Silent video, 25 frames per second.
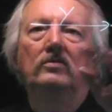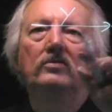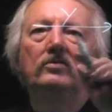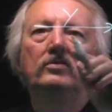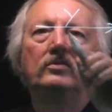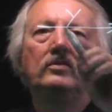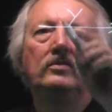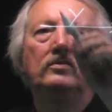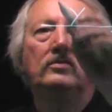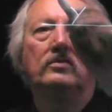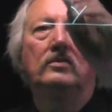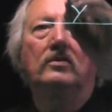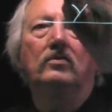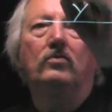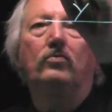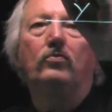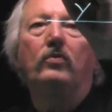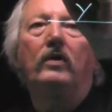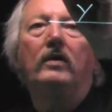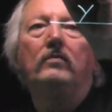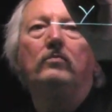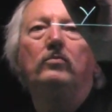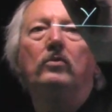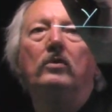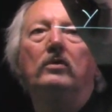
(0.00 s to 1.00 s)
statistical
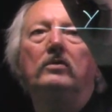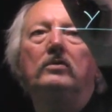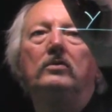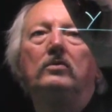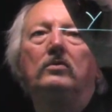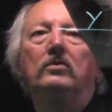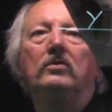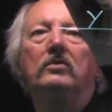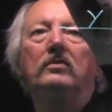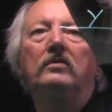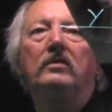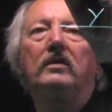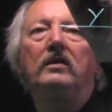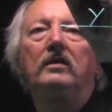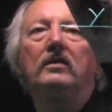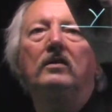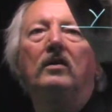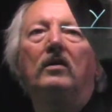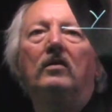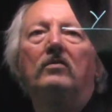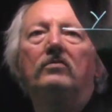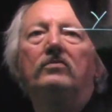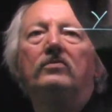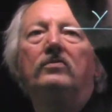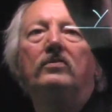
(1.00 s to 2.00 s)
framework, you could think
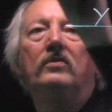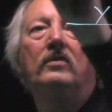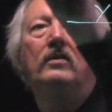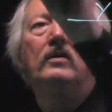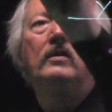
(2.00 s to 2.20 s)
of